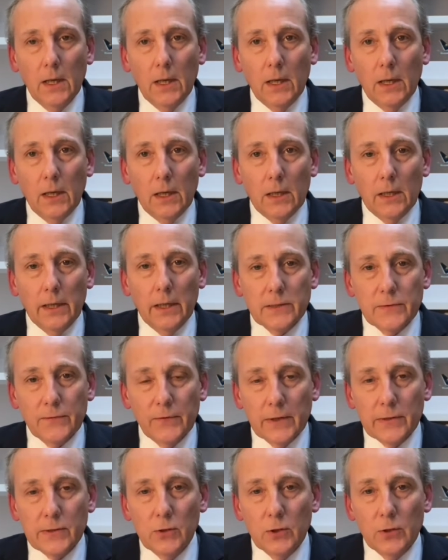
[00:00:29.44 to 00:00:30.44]
Let's
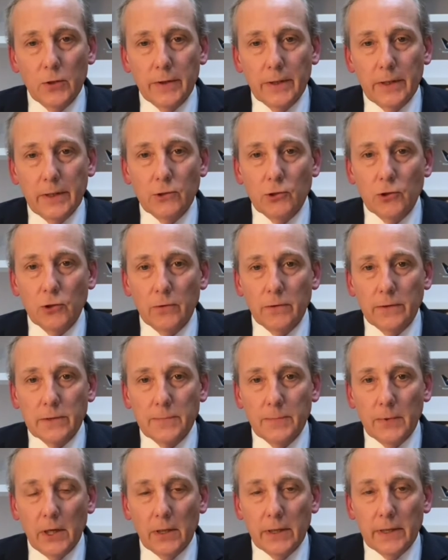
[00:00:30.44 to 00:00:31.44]
first look at the insurance
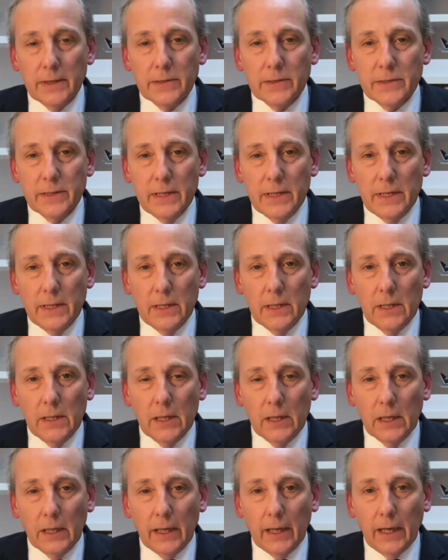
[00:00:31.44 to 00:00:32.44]
market scene.
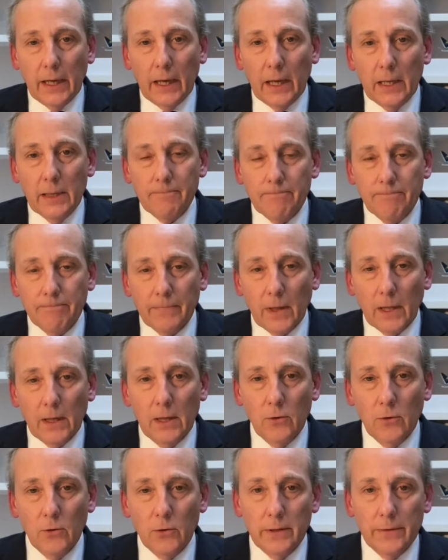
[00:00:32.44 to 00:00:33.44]

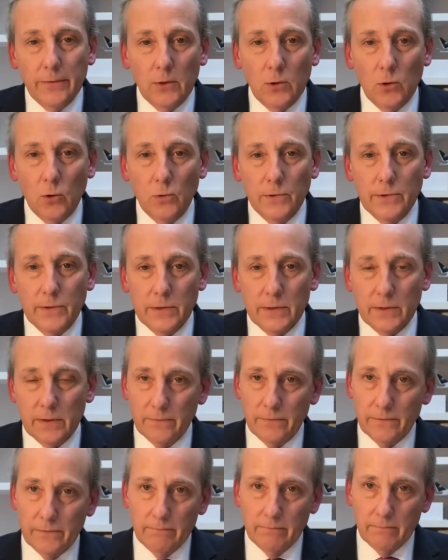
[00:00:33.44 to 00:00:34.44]
Here are the causes of
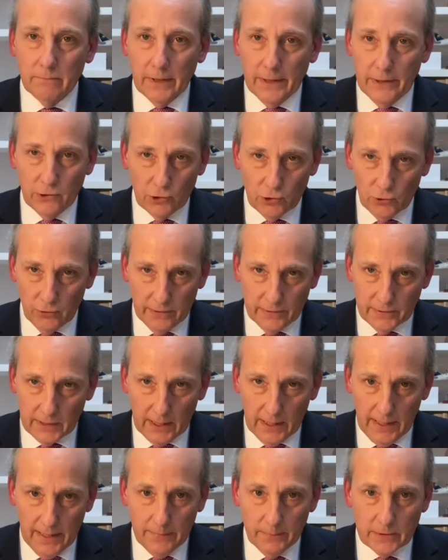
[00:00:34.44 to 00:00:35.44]
insurance
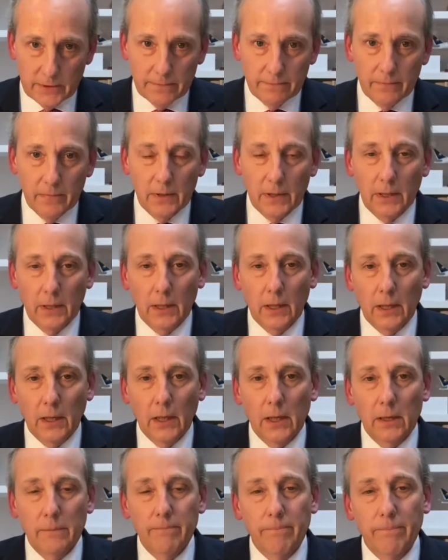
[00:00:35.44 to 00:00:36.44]
claims,
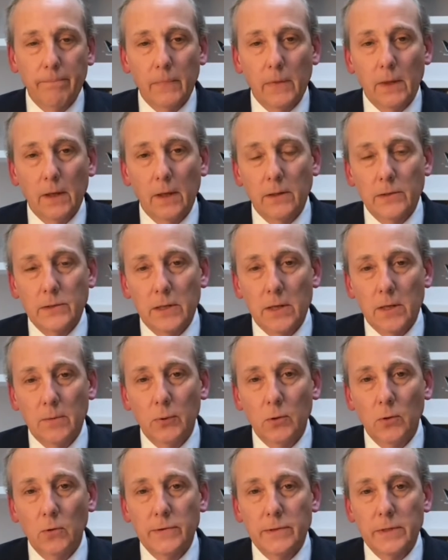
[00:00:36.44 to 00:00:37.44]

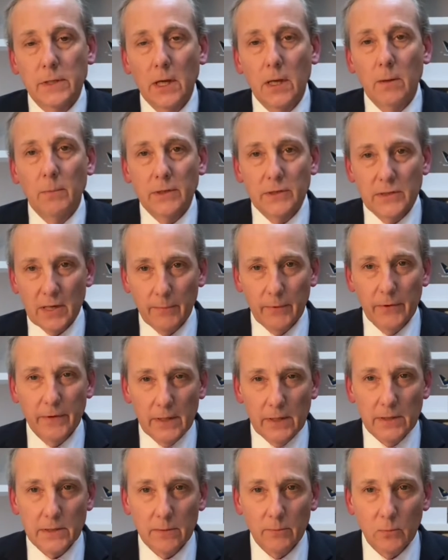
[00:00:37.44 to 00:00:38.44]
examples, but some of these
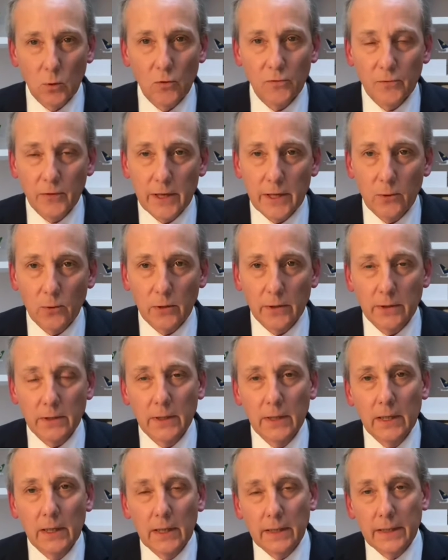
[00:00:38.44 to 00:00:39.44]
are more frequently
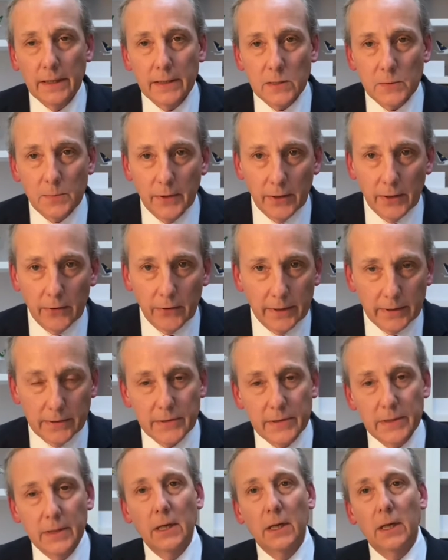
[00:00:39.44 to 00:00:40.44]
experienced
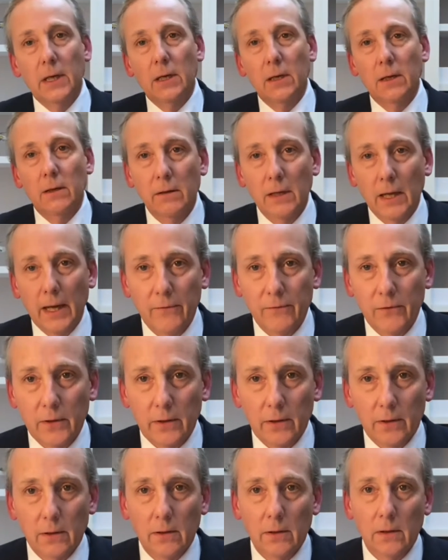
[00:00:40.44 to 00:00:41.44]
in the
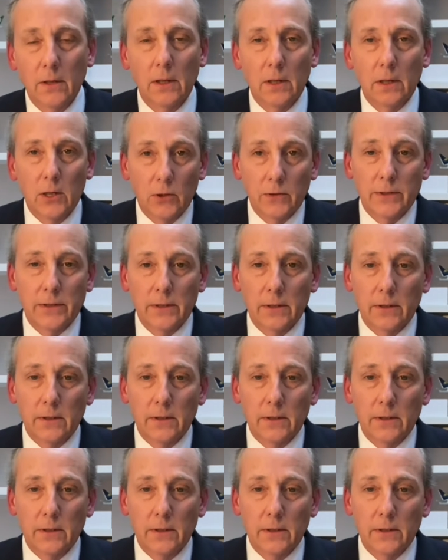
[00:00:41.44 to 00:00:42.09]
African continent.